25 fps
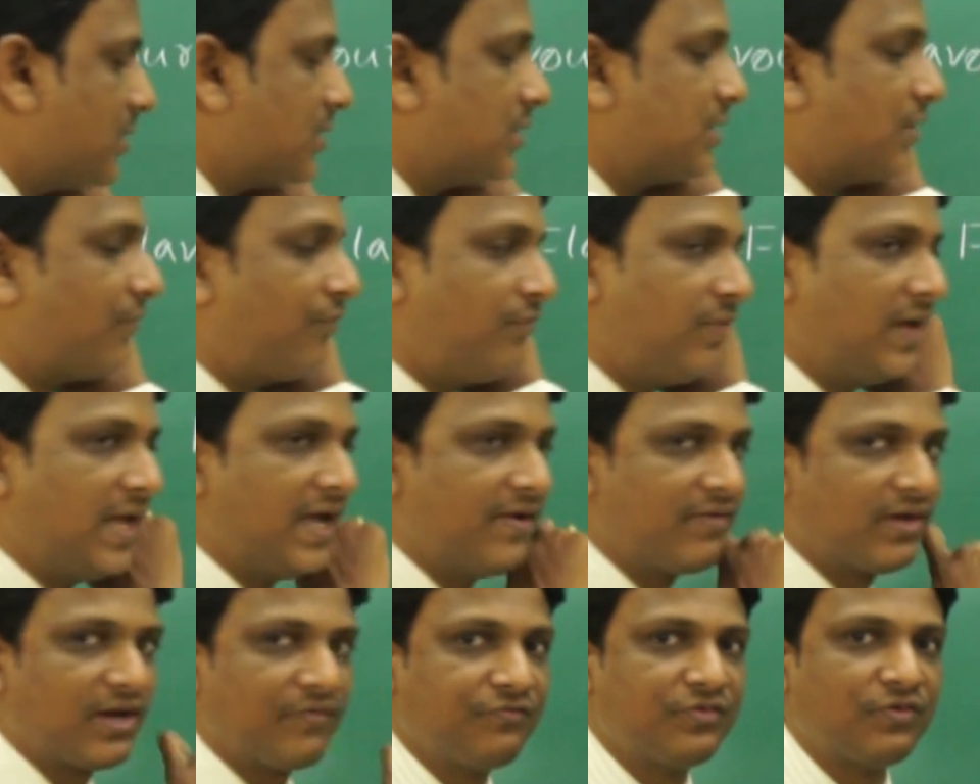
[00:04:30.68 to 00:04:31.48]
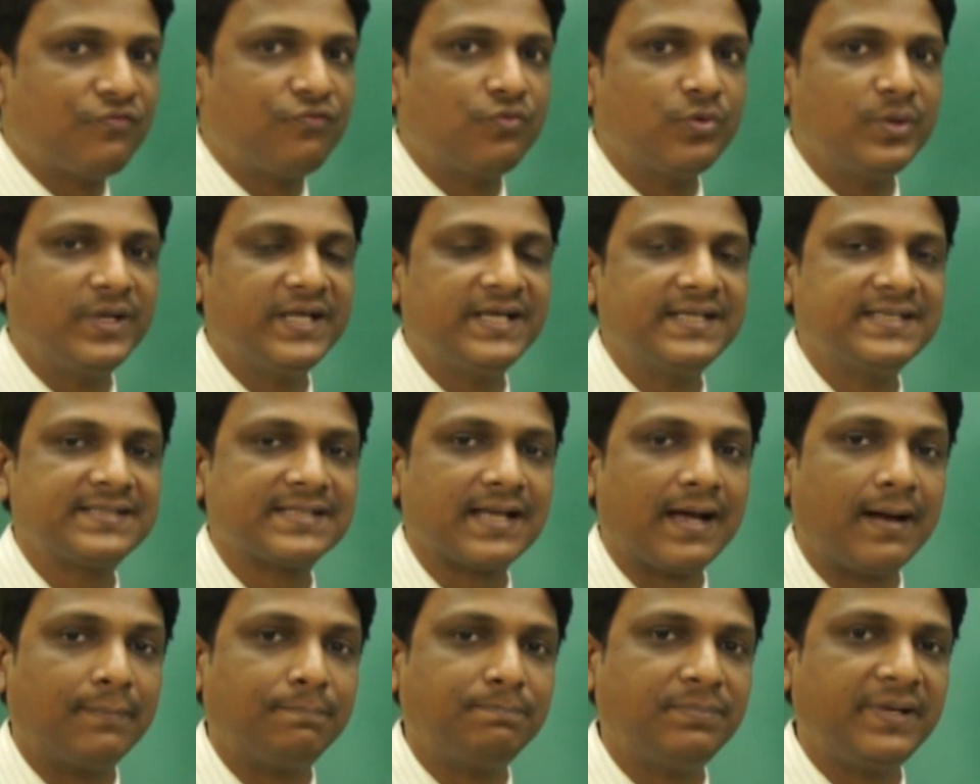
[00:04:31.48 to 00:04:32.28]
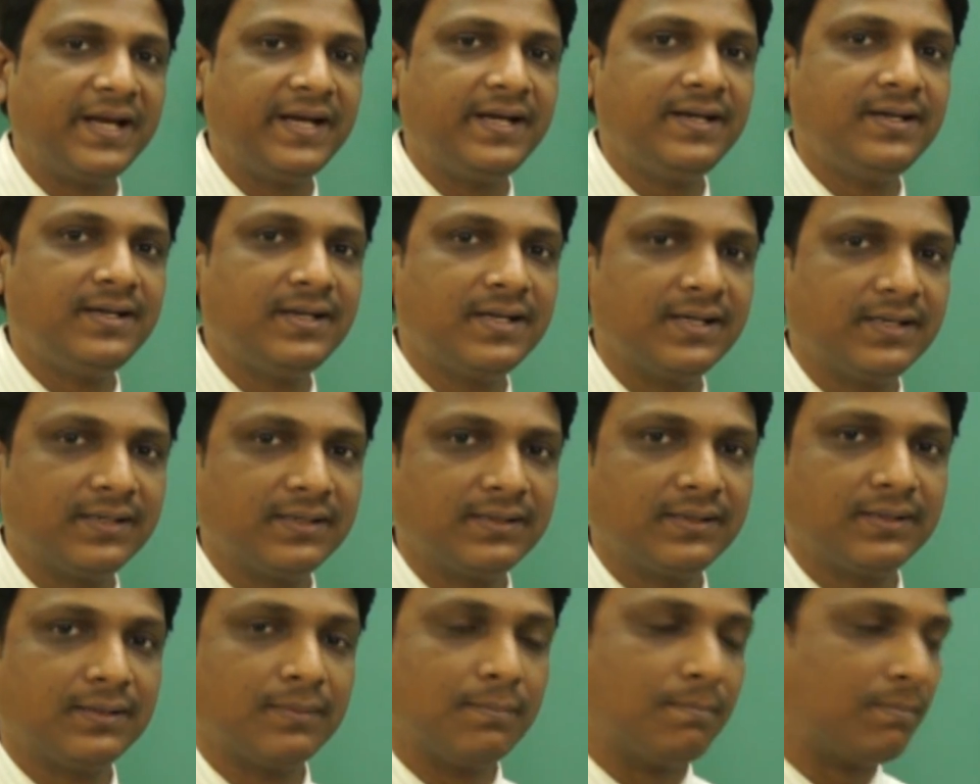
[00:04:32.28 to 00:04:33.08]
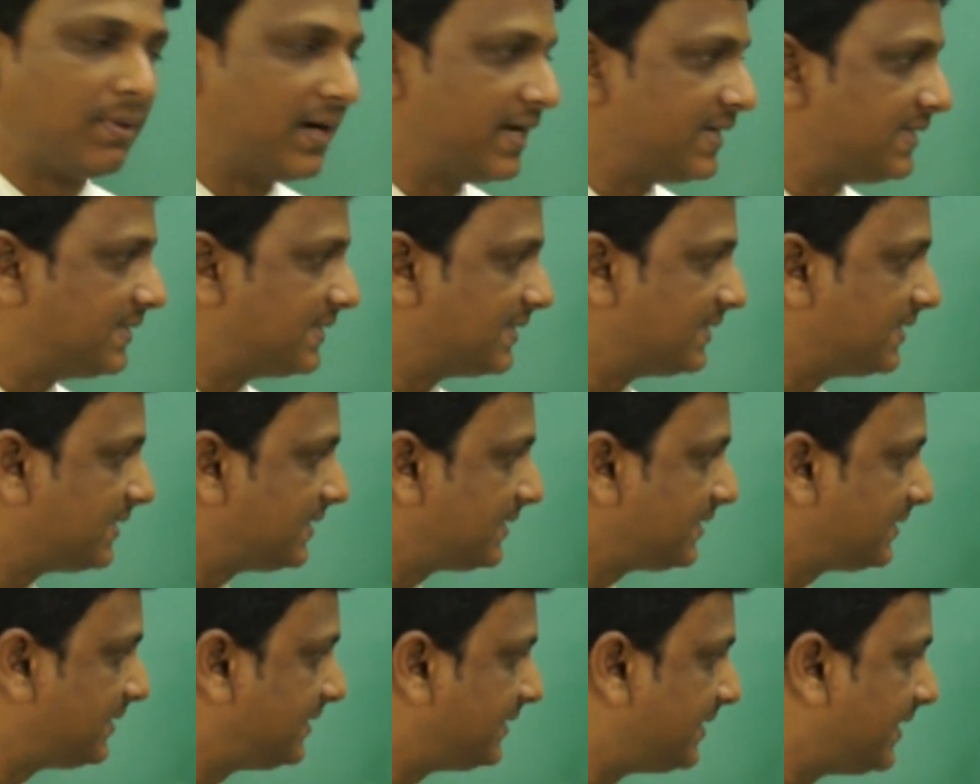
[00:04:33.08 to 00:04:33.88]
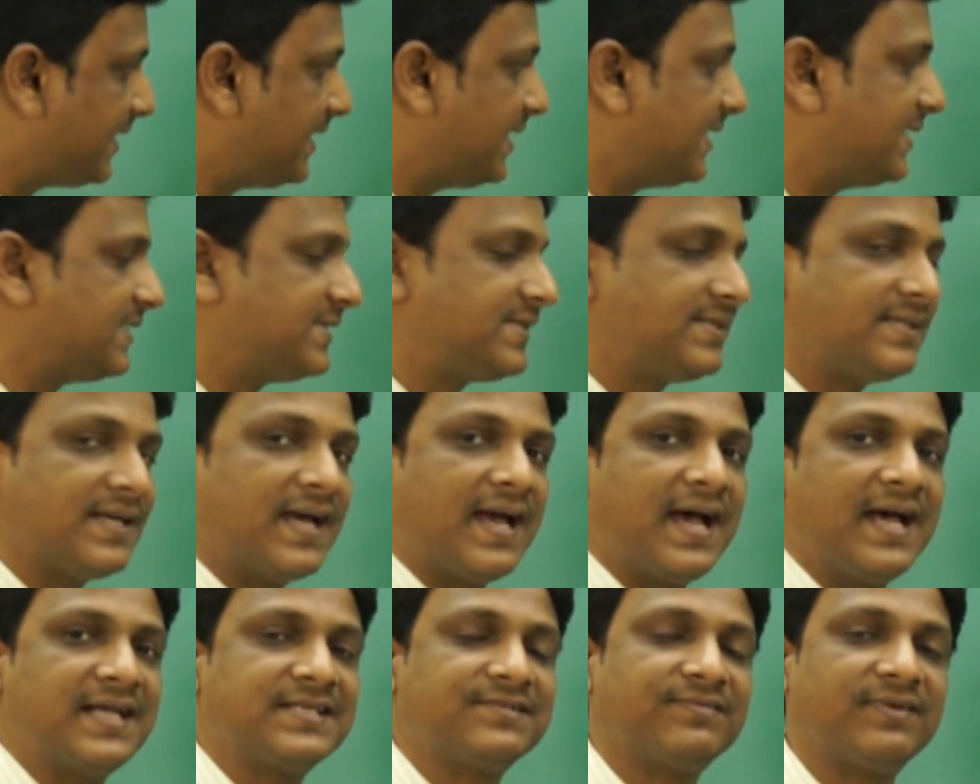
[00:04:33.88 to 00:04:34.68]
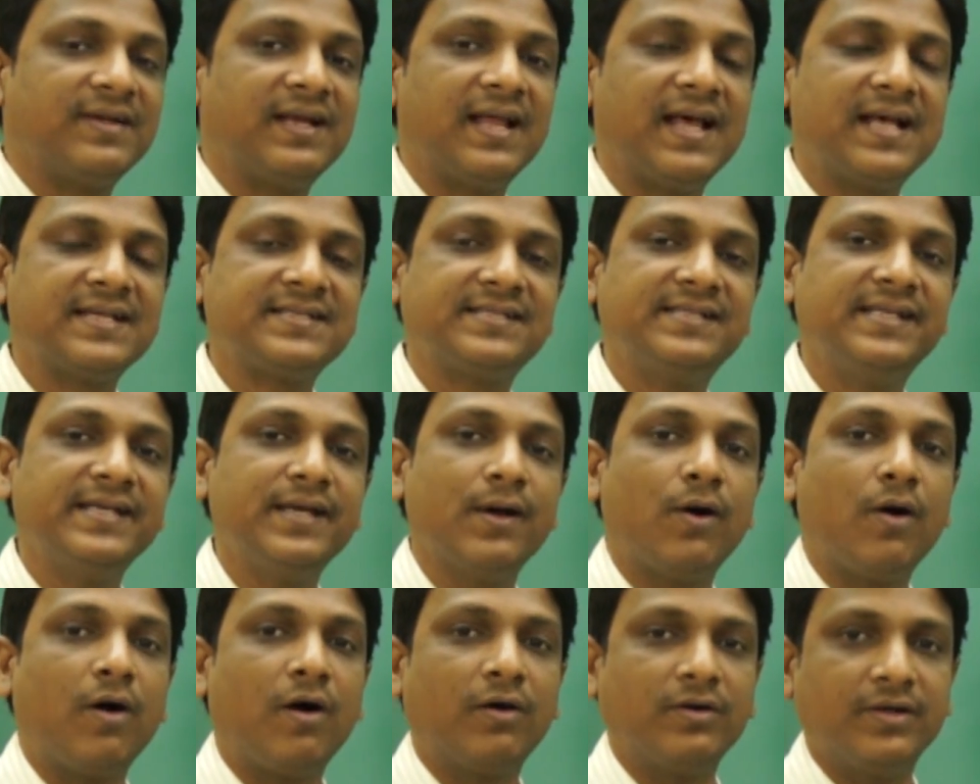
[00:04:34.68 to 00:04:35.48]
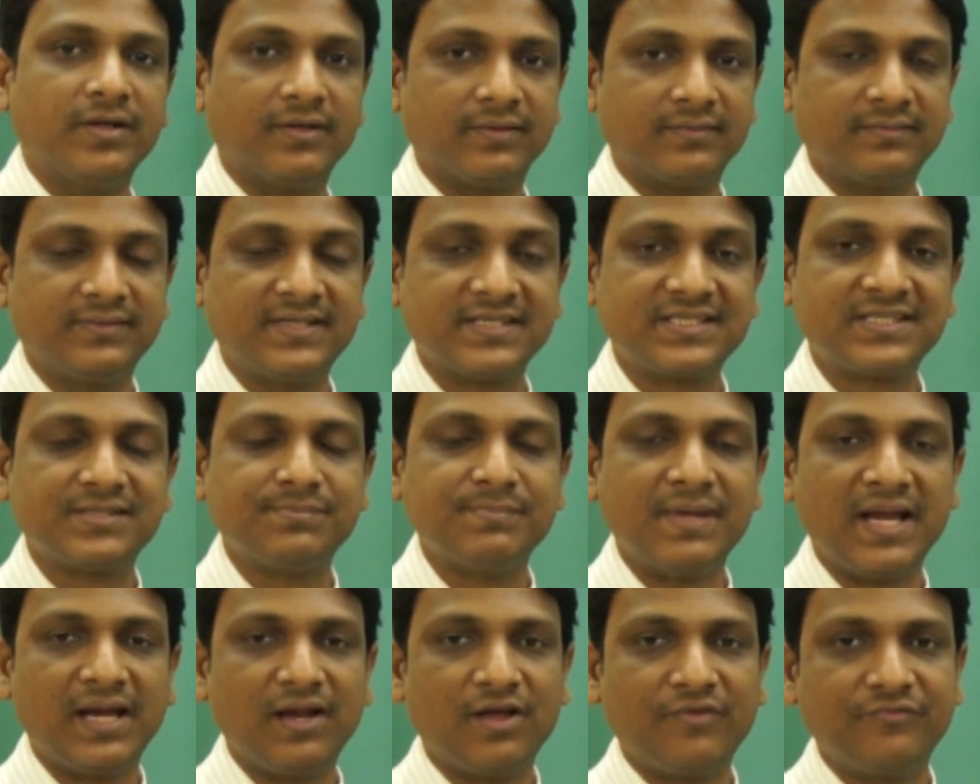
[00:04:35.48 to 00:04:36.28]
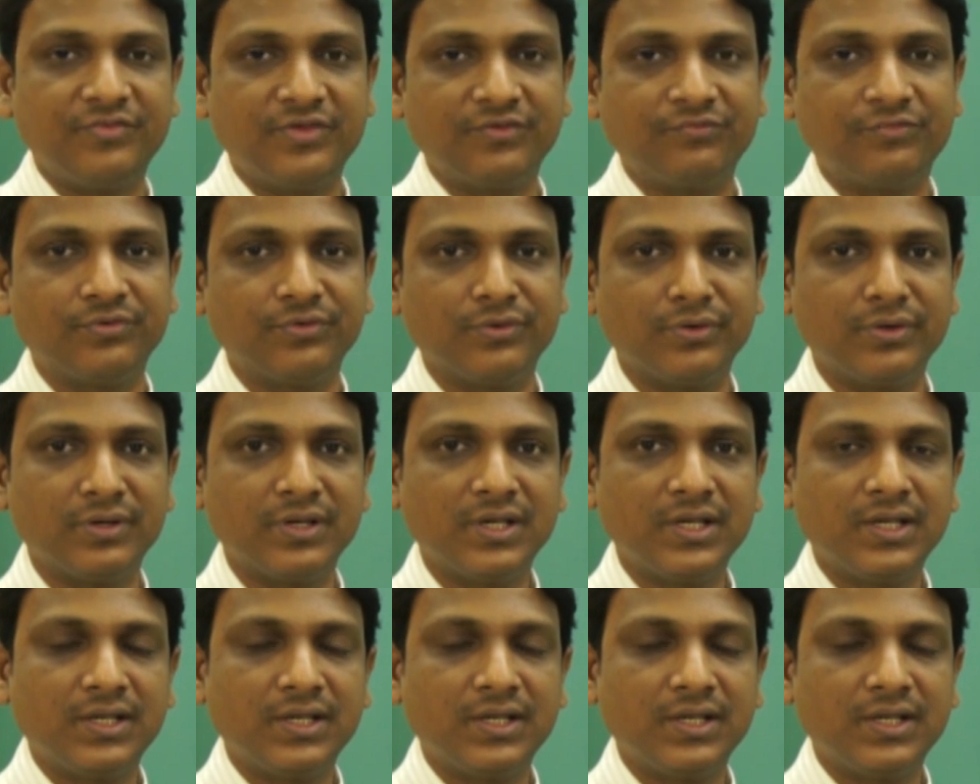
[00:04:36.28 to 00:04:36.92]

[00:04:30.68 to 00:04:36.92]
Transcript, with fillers: The flavor of the food is obtained by the taste as well as the odor, the smell of the food.